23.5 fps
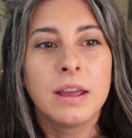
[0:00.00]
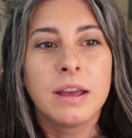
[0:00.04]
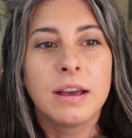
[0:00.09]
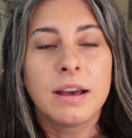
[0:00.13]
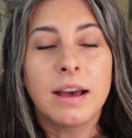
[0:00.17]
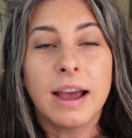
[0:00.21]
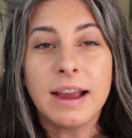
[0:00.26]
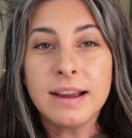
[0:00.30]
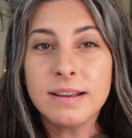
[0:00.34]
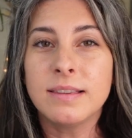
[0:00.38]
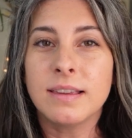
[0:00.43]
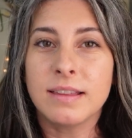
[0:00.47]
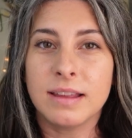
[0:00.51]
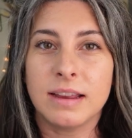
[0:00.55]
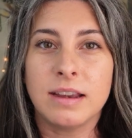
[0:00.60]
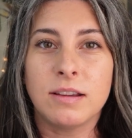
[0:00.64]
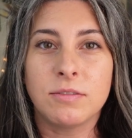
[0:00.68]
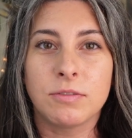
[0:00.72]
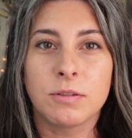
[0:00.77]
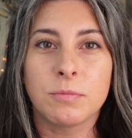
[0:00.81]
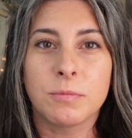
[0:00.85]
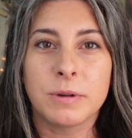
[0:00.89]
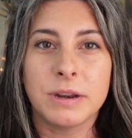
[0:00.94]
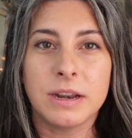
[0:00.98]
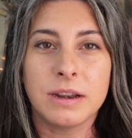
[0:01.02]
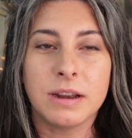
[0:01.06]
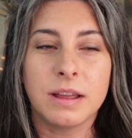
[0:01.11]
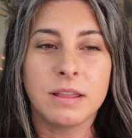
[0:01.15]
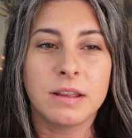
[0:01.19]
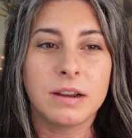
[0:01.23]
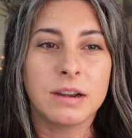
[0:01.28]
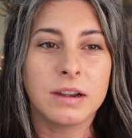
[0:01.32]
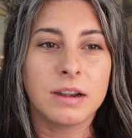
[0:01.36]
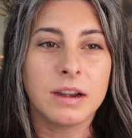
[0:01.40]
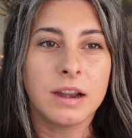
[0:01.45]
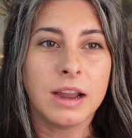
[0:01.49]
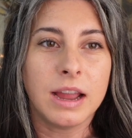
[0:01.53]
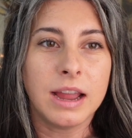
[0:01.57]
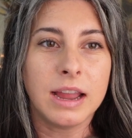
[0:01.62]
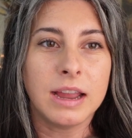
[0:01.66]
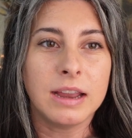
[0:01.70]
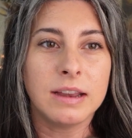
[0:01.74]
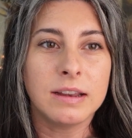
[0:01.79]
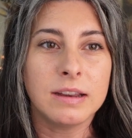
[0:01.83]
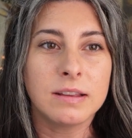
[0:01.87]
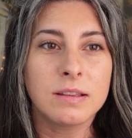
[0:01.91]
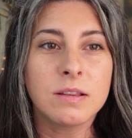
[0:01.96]
isolated from one another.
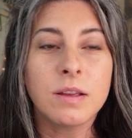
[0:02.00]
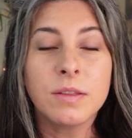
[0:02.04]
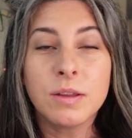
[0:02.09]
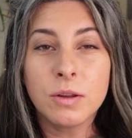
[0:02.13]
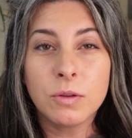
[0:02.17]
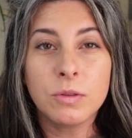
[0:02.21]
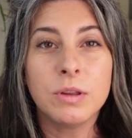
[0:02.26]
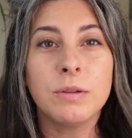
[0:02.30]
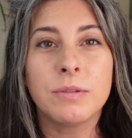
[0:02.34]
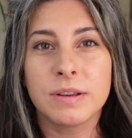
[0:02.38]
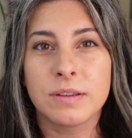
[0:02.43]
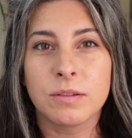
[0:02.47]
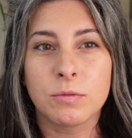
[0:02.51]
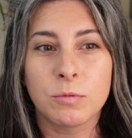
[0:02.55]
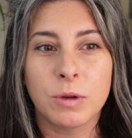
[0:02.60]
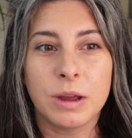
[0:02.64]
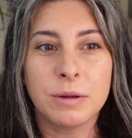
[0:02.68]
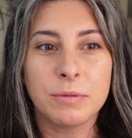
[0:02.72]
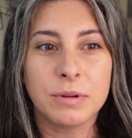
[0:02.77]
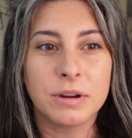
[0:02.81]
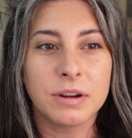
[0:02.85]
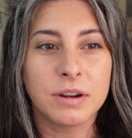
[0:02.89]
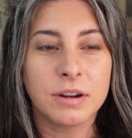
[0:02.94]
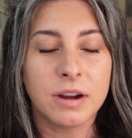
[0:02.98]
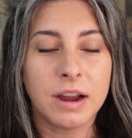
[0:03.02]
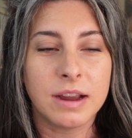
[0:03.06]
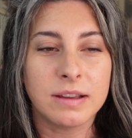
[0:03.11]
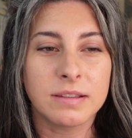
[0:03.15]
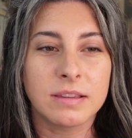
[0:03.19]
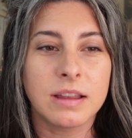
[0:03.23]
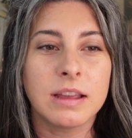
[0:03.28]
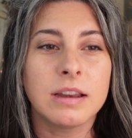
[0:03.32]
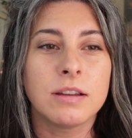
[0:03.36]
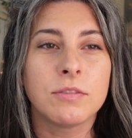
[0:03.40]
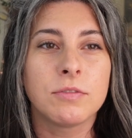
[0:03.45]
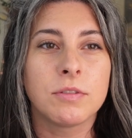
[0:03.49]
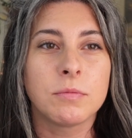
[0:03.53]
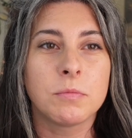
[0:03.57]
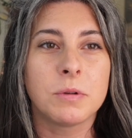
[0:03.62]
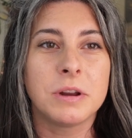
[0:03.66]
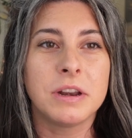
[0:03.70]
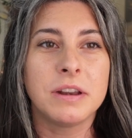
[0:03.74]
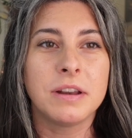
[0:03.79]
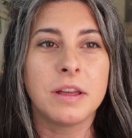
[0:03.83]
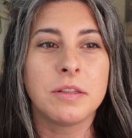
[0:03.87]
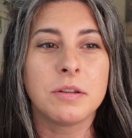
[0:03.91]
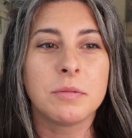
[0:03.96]
And it's not the only reason why we're isolated from
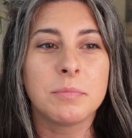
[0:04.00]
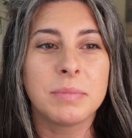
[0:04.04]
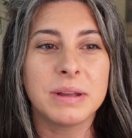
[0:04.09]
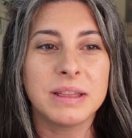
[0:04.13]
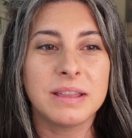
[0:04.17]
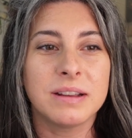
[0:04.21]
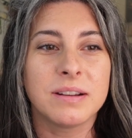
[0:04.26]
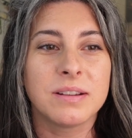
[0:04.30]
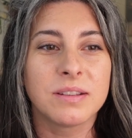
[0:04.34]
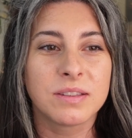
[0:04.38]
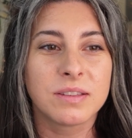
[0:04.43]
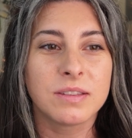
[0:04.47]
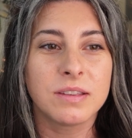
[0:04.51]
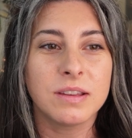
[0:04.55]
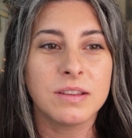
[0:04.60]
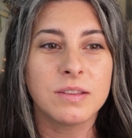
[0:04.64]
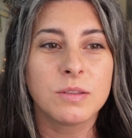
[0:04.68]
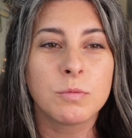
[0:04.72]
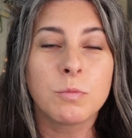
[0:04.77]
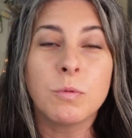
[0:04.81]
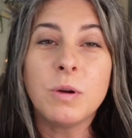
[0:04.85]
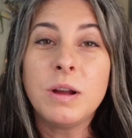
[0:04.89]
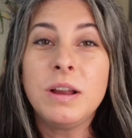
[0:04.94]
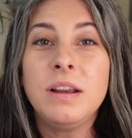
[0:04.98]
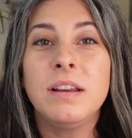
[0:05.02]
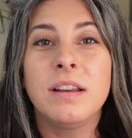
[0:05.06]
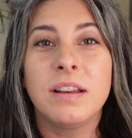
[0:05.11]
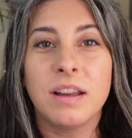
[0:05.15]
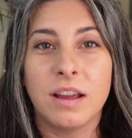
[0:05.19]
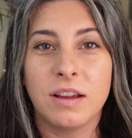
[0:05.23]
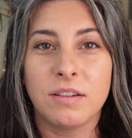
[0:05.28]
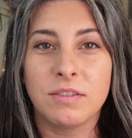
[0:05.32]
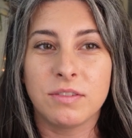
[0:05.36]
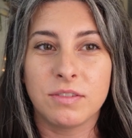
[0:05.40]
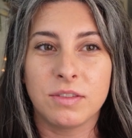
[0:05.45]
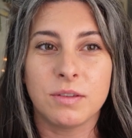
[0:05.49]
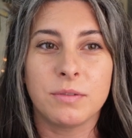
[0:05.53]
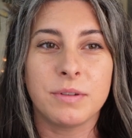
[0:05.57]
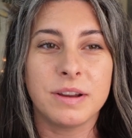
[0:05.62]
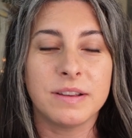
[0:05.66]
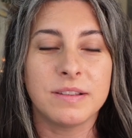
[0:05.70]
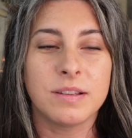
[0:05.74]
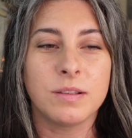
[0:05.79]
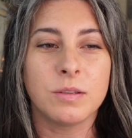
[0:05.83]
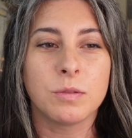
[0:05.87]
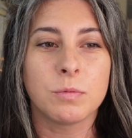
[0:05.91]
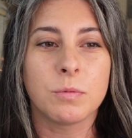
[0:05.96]
one another, but it's one of the
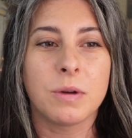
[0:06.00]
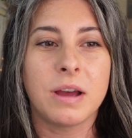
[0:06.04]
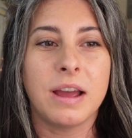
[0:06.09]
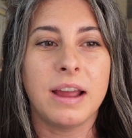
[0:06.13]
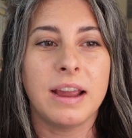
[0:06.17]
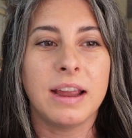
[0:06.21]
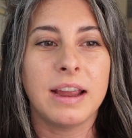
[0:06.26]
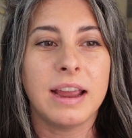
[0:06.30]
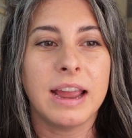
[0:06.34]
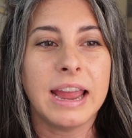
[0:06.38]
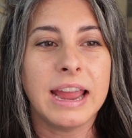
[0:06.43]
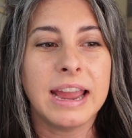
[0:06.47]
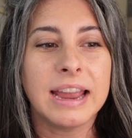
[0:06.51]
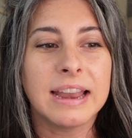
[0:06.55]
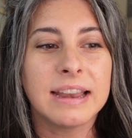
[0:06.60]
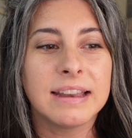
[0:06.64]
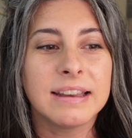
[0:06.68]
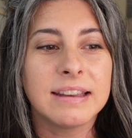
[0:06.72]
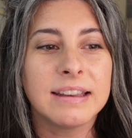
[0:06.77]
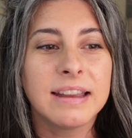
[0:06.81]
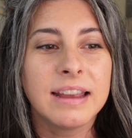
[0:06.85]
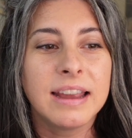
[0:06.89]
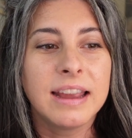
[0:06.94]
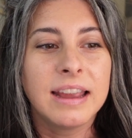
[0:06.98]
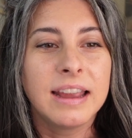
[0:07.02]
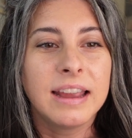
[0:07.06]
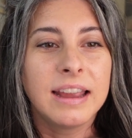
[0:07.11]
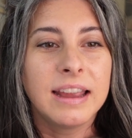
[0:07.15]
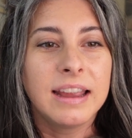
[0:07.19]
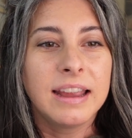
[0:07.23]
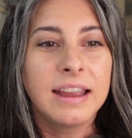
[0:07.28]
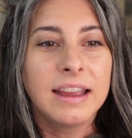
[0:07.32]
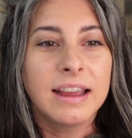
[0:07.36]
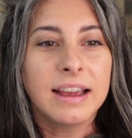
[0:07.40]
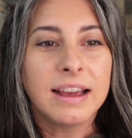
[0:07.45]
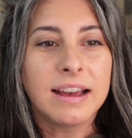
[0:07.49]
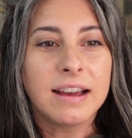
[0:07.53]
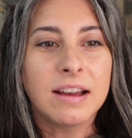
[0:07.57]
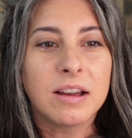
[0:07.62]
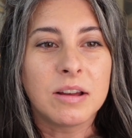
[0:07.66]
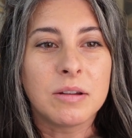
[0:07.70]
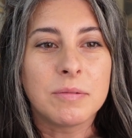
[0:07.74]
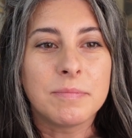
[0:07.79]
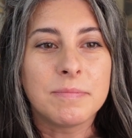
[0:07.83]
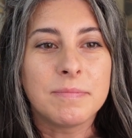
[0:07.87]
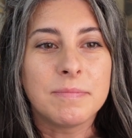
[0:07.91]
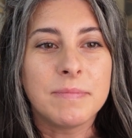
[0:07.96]
reasons why. And
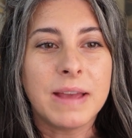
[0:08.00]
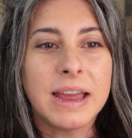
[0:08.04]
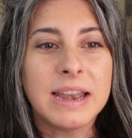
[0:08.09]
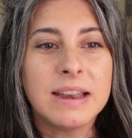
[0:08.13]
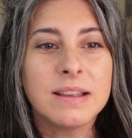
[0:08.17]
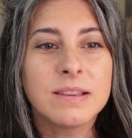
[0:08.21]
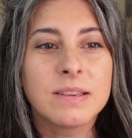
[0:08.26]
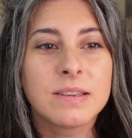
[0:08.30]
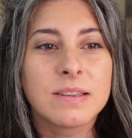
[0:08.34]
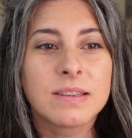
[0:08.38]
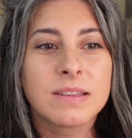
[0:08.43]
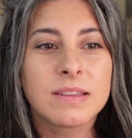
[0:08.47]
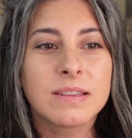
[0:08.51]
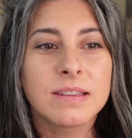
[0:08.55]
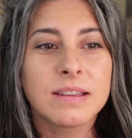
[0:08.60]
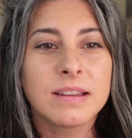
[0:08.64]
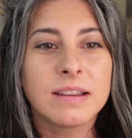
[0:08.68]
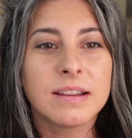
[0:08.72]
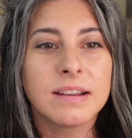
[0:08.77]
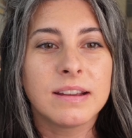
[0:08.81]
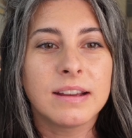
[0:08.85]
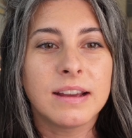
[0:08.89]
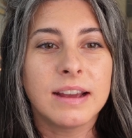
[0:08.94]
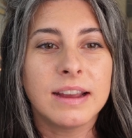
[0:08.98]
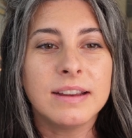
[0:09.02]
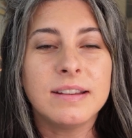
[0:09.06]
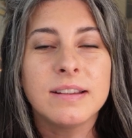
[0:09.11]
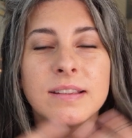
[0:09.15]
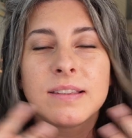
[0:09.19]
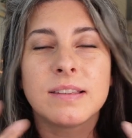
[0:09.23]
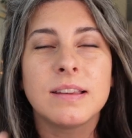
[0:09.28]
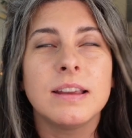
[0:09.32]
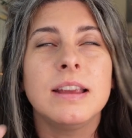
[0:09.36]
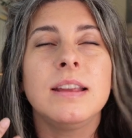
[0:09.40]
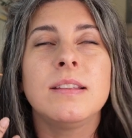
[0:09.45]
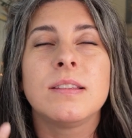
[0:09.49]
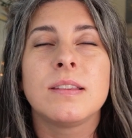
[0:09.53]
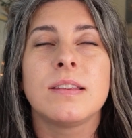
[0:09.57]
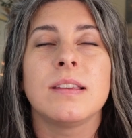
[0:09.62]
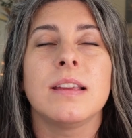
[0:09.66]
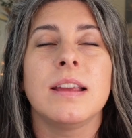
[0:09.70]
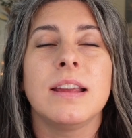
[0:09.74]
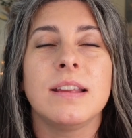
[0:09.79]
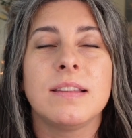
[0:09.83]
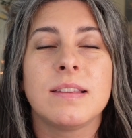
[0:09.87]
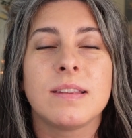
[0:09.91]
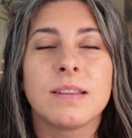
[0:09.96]
it's
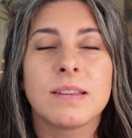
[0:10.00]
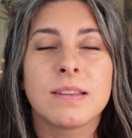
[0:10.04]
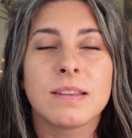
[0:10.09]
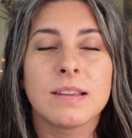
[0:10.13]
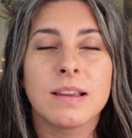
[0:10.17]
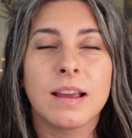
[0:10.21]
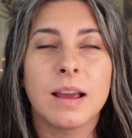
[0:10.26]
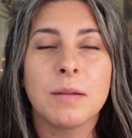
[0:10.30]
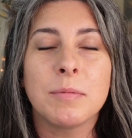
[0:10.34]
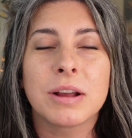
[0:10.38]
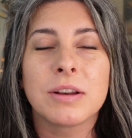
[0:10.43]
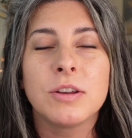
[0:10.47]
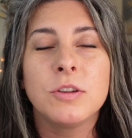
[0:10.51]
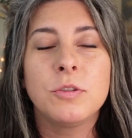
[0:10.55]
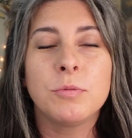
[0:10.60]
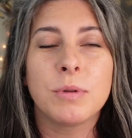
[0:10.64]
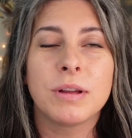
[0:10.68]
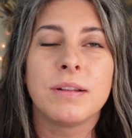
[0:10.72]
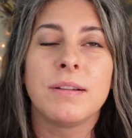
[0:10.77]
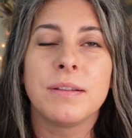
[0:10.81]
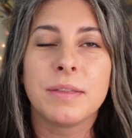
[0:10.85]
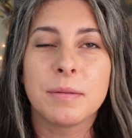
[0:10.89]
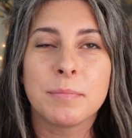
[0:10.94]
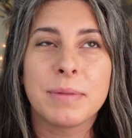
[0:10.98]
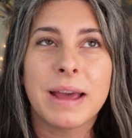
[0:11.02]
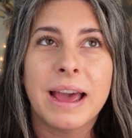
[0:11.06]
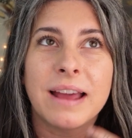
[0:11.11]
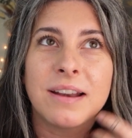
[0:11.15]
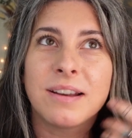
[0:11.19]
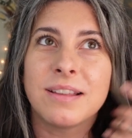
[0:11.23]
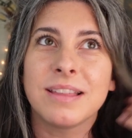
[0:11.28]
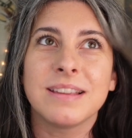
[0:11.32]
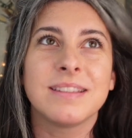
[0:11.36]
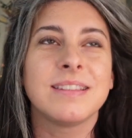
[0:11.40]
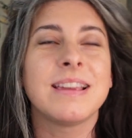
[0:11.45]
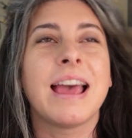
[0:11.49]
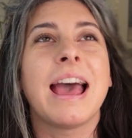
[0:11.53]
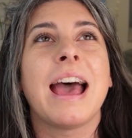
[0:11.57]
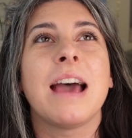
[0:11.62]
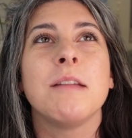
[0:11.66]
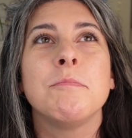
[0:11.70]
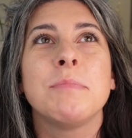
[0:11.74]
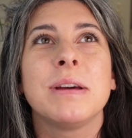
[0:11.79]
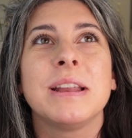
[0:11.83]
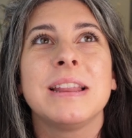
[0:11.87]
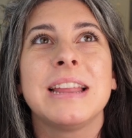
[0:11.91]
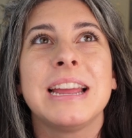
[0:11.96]
I'm not going to dwell on the bad or the
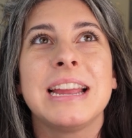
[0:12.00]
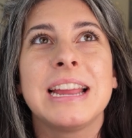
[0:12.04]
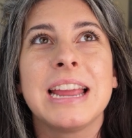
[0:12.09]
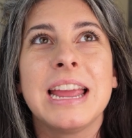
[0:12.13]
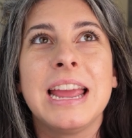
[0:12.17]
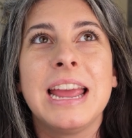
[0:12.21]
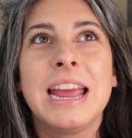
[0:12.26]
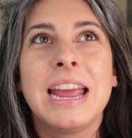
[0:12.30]
sad, but like